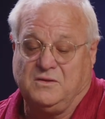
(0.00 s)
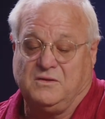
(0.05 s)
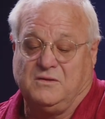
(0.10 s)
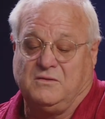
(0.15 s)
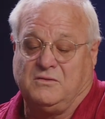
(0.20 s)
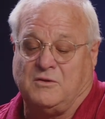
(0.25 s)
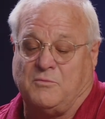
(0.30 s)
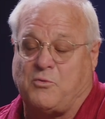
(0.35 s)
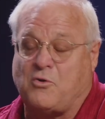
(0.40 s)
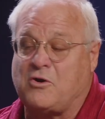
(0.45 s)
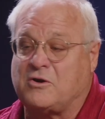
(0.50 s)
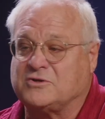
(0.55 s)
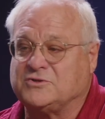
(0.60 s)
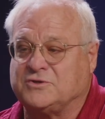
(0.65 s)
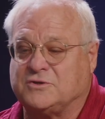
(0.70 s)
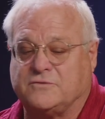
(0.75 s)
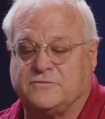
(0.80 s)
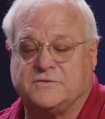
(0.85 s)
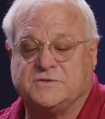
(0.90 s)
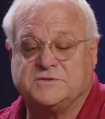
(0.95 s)
the Park
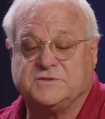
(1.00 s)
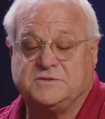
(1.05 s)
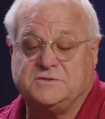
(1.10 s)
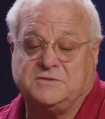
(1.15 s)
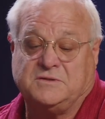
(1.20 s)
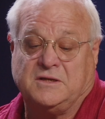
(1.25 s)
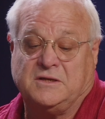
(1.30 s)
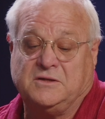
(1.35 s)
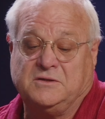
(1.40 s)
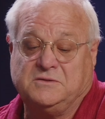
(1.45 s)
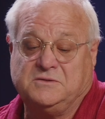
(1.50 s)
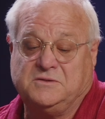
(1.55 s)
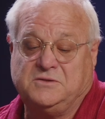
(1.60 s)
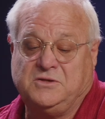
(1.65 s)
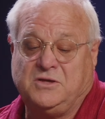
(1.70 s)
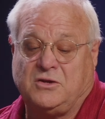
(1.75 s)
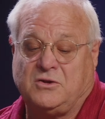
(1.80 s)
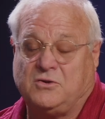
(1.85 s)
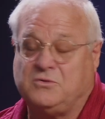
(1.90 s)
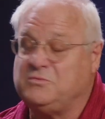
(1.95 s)
Service, and
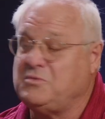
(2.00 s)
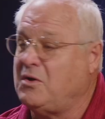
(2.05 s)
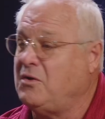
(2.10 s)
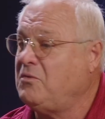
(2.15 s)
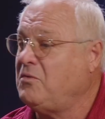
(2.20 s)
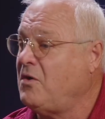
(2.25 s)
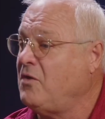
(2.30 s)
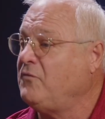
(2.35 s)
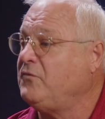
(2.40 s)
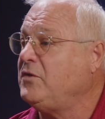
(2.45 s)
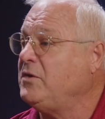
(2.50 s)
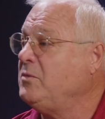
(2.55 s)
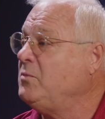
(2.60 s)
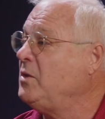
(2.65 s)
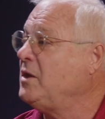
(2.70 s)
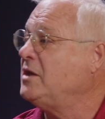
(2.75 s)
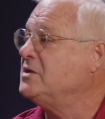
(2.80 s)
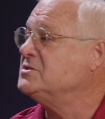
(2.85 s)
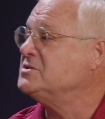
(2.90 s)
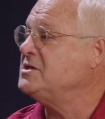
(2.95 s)
you know, hopefully we
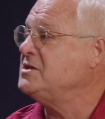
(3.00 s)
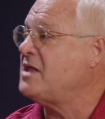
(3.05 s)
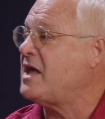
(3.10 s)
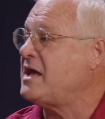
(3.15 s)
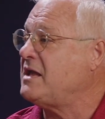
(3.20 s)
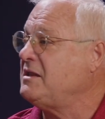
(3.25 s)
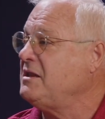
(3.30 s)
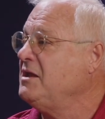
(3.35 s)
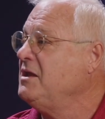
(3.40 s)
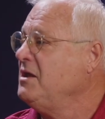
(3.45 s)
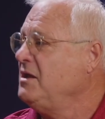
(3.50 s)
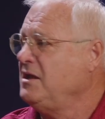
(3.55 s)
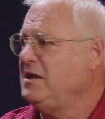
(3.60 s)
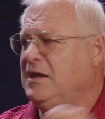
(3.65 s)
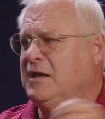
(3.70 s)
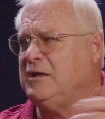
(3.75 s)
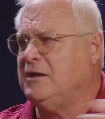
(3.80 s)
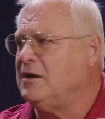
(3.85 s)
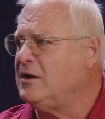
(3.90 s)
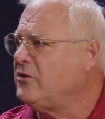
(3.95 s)
could see that
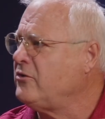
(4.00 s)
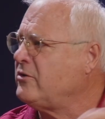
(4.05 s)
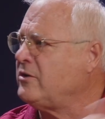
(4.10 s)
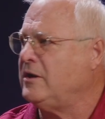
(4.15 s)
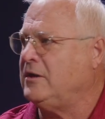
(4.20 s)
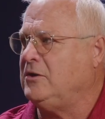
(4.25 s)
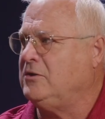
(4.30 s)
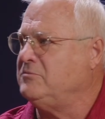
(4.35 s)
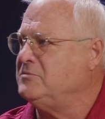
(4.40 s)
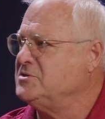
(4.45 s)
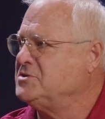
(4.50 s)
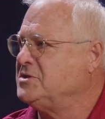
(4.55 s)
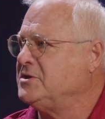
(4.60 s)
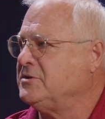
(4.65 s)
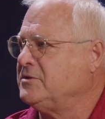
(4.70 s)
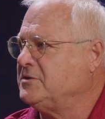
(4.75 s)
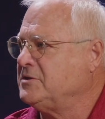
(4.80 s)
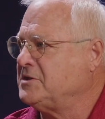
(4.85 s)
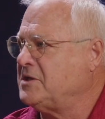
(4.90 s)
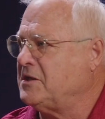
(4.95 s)
in other elements
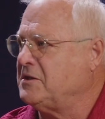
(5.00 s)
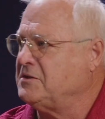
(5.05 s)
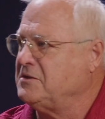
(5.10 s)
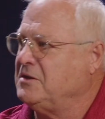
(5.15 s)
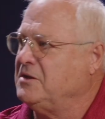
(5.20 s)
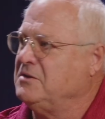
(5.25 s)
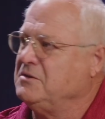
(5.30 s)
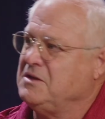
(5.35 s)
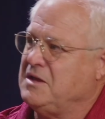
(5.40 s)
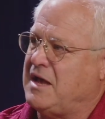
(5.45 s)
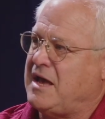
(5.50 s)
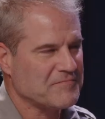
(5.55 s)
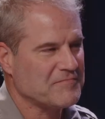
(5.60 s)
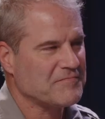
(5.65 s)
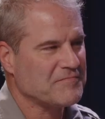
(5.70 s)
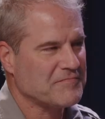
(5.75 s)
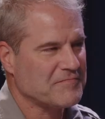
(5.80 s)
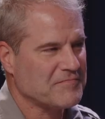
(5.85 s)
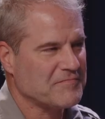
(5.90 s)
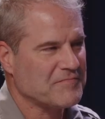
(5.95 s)
here at the
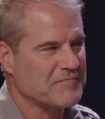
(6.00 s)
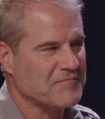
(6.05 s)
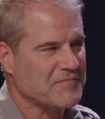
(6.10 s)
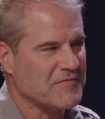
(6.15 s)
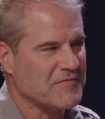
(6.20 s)
Adams County.